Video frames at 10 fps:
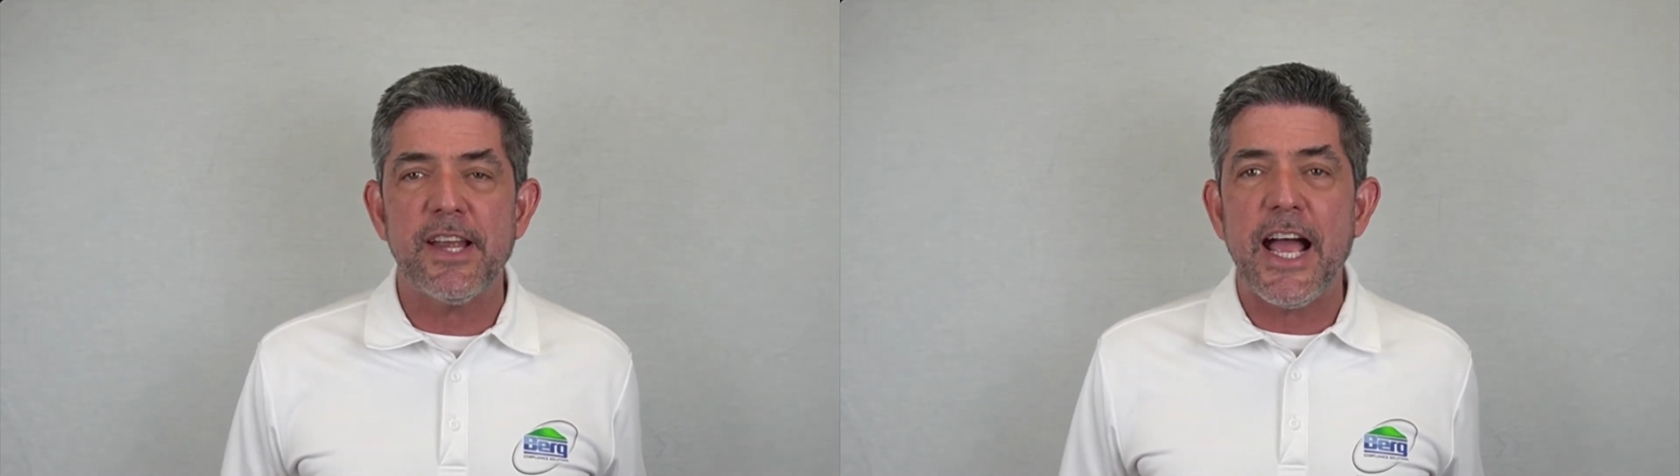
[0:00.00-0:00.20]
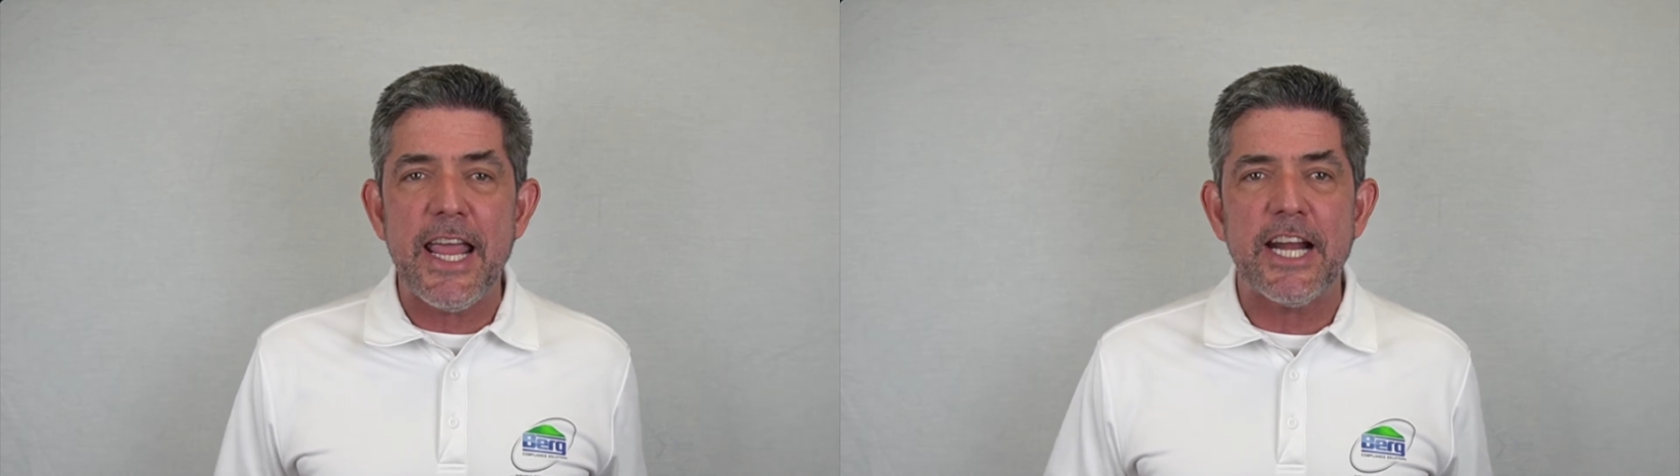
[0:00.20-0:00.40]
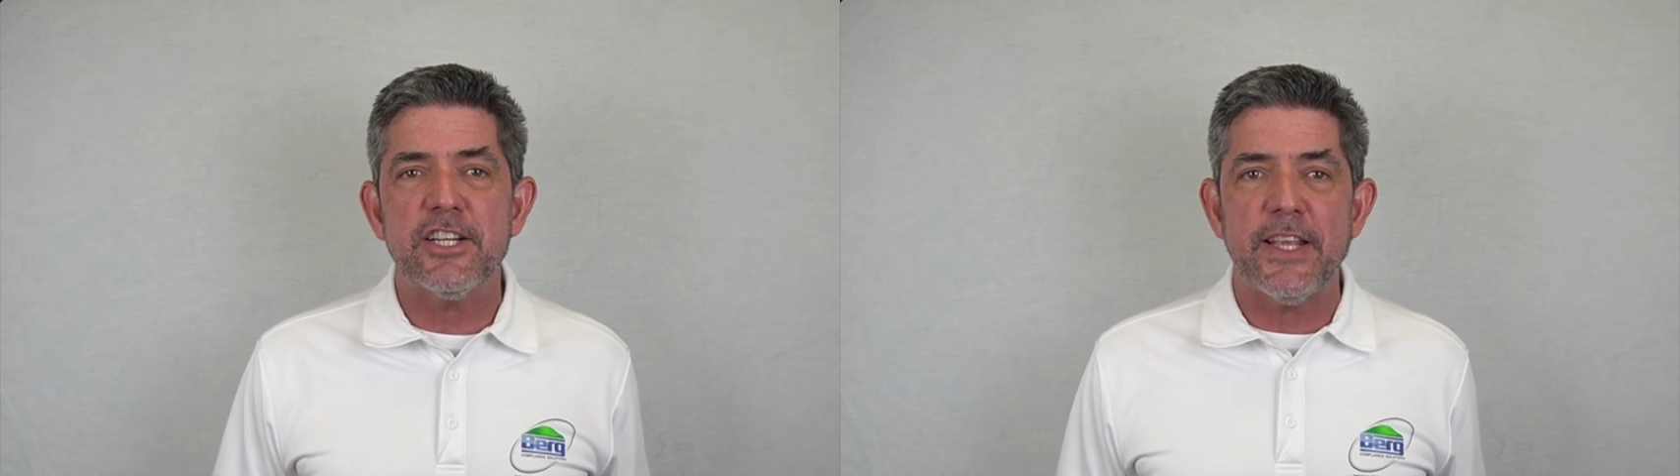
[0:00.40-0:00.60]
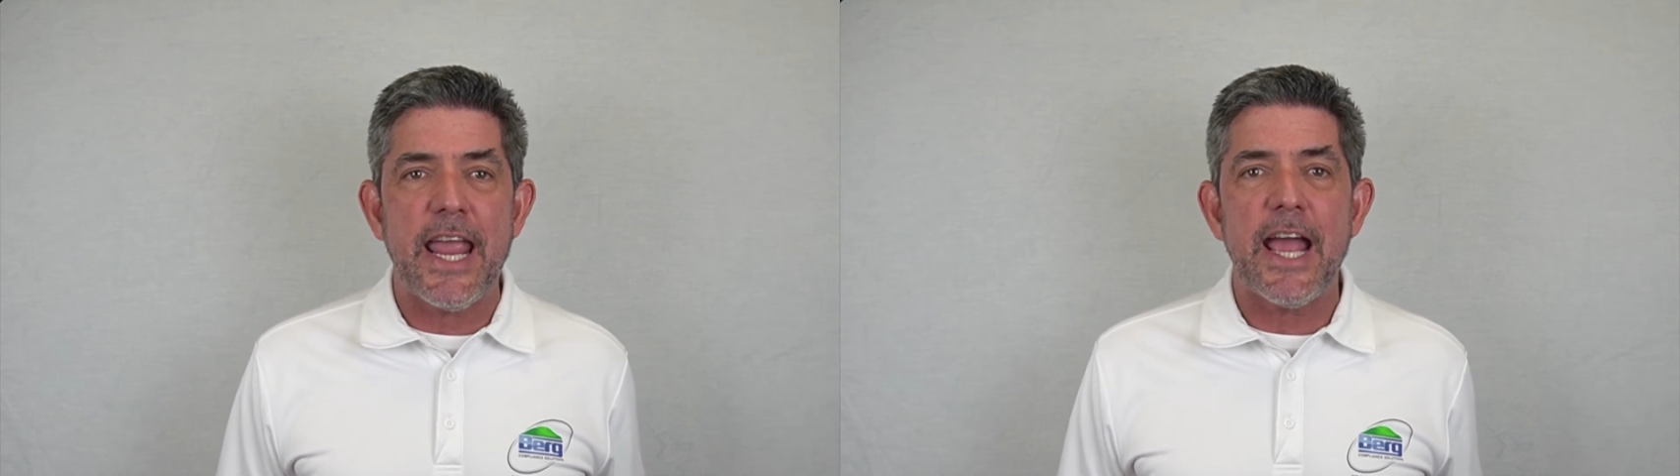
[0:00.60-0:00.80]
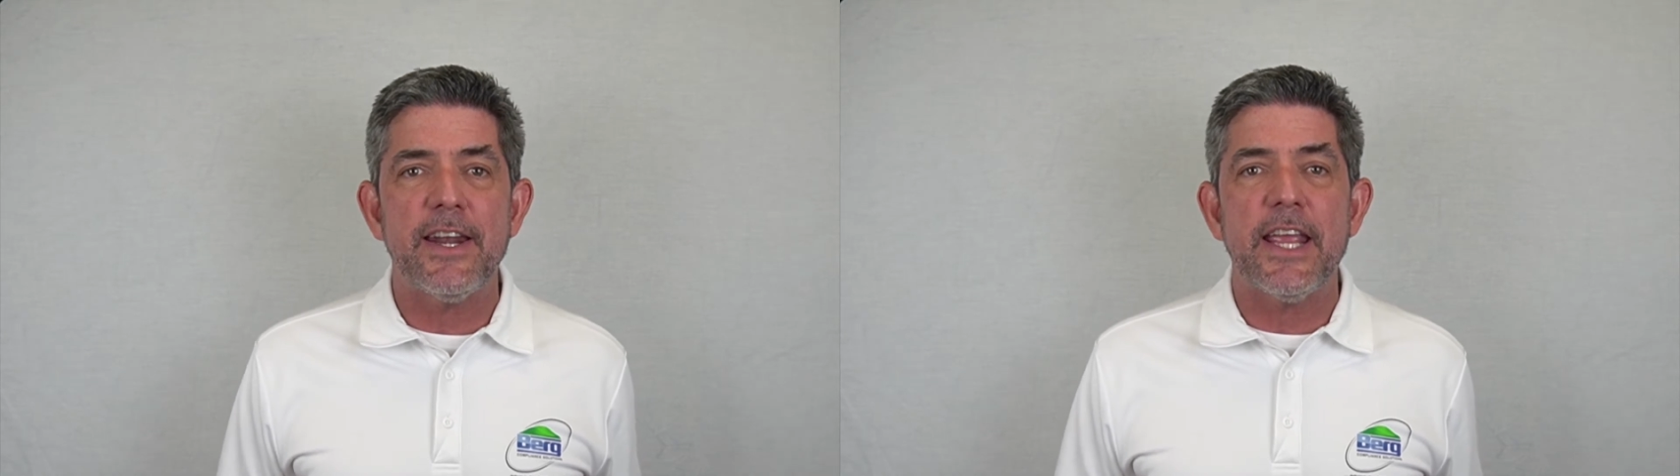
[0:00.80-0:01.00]
I actually
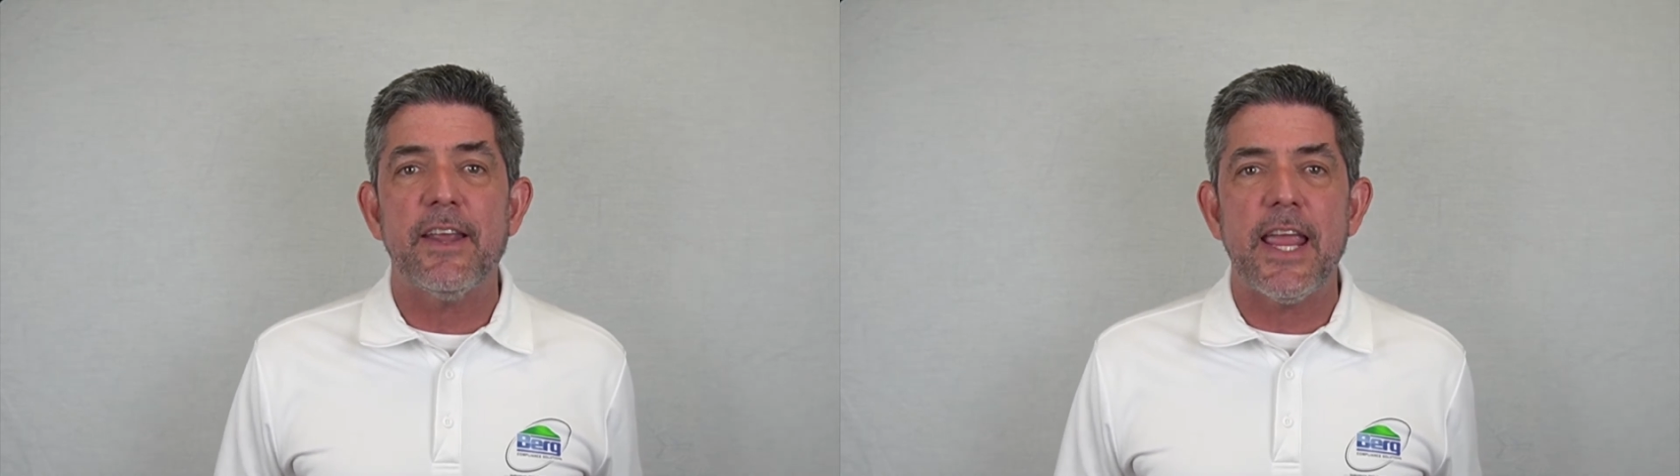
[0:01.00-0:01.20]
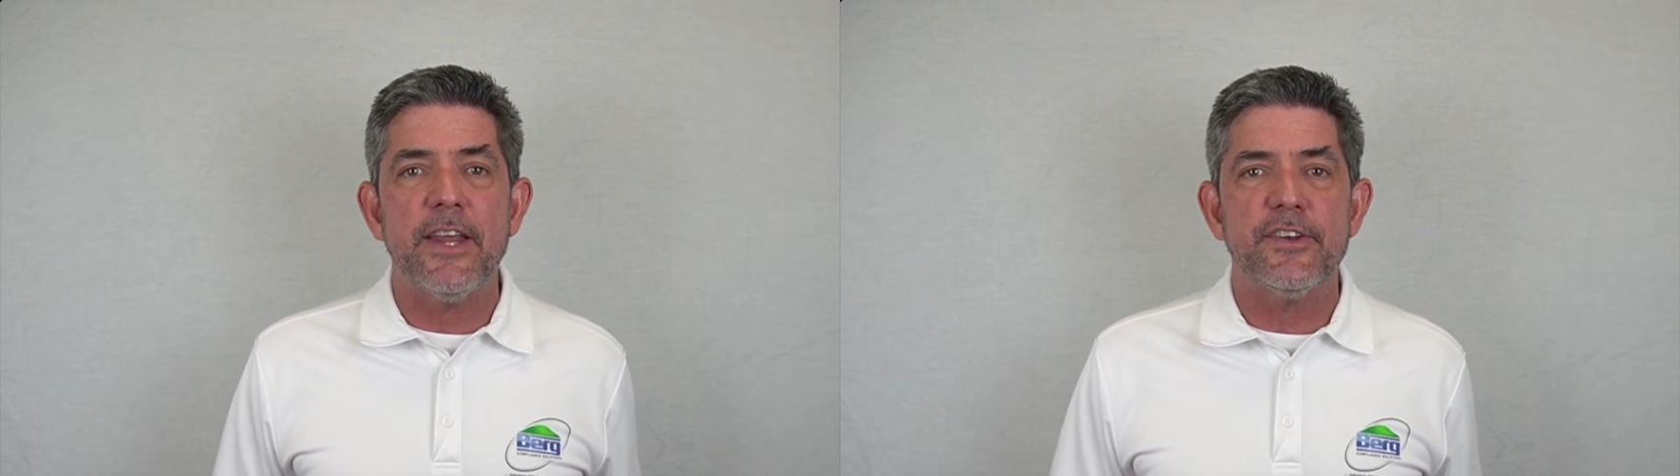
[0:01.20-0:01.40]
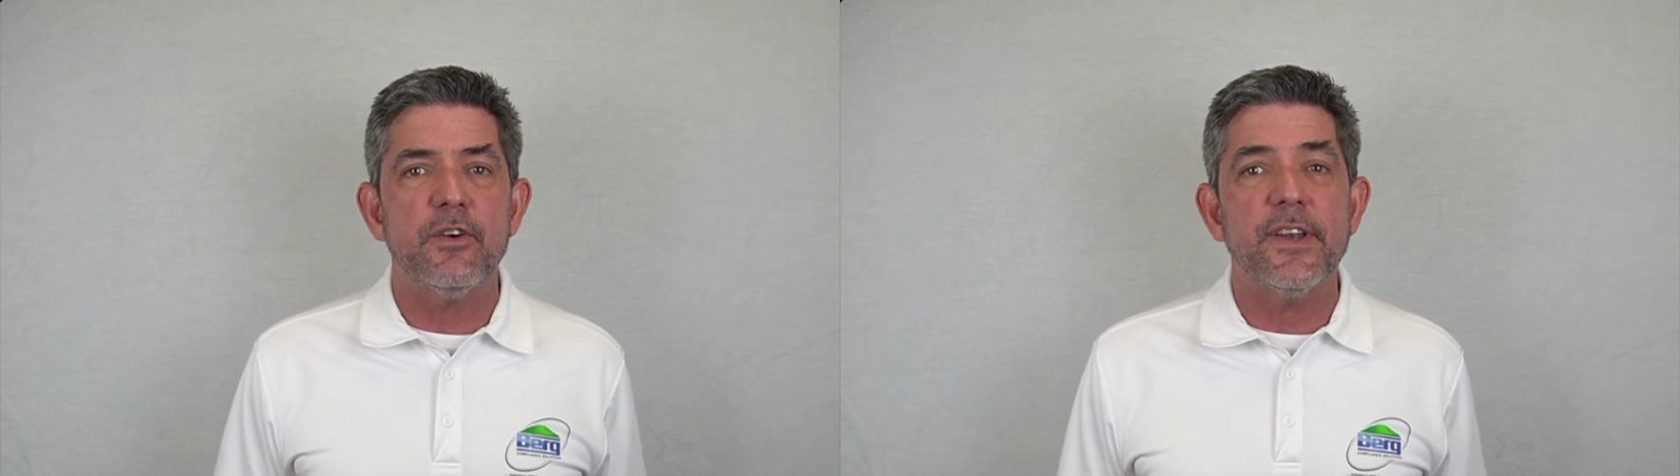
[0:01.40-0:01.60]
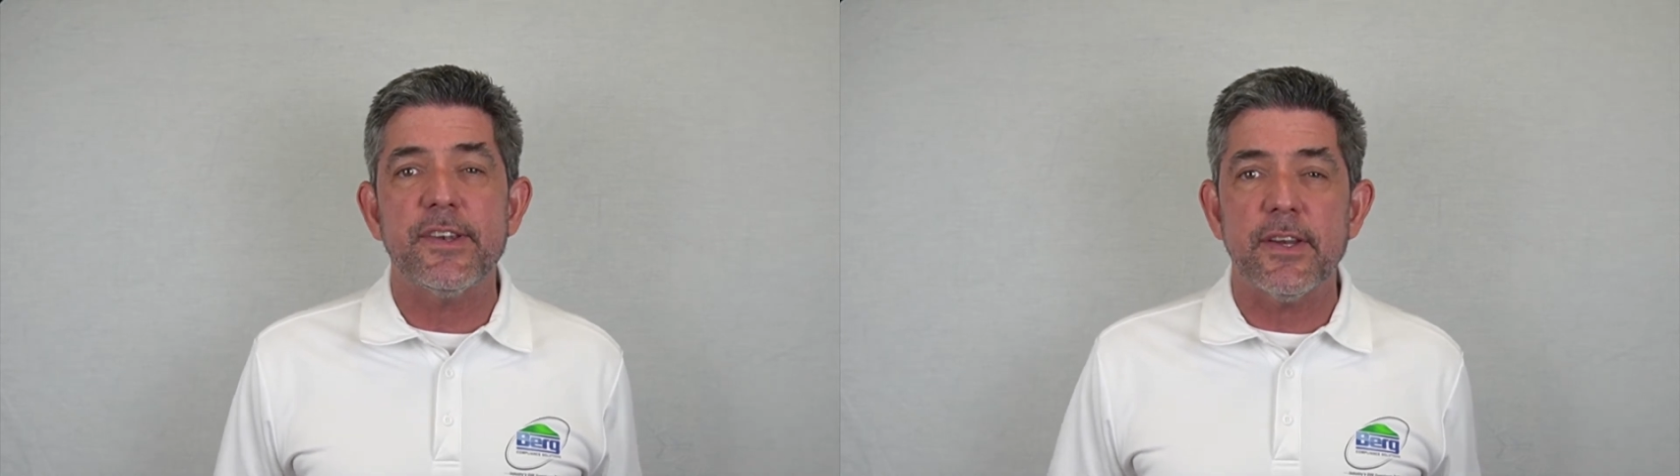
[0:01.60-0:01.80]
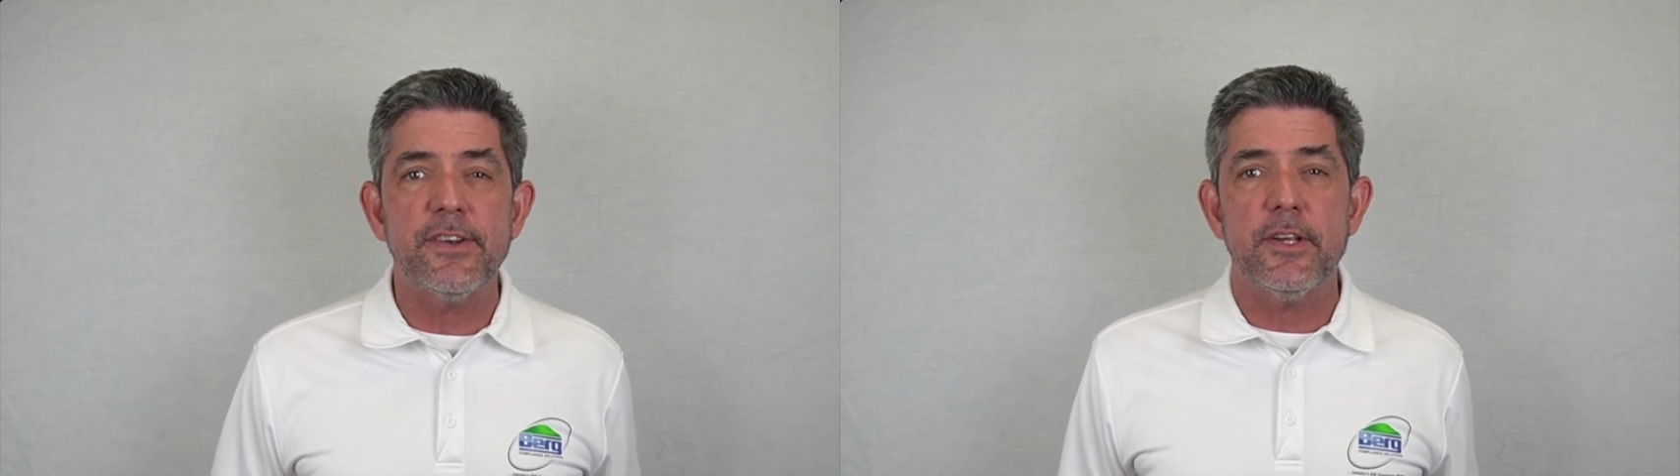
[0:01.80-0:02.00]
had to answer to 6